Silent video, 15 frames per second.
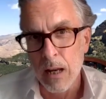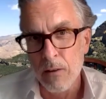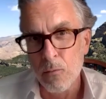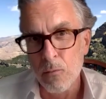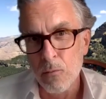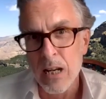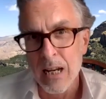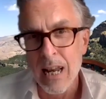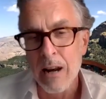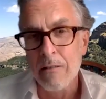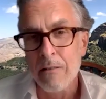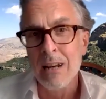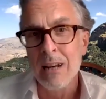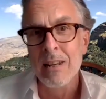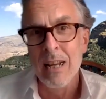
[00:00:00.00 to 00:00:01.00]
if we can get our
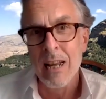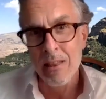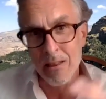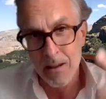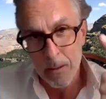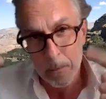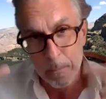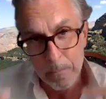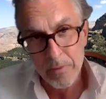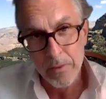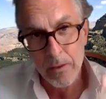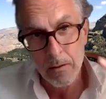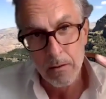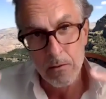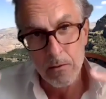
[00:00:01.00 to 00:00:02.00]
act together
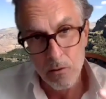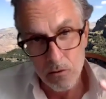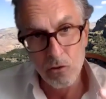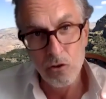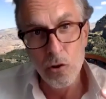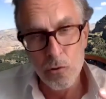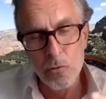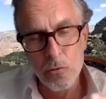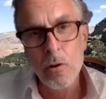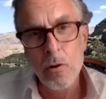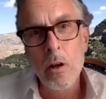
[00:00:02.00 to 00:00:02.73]
soon.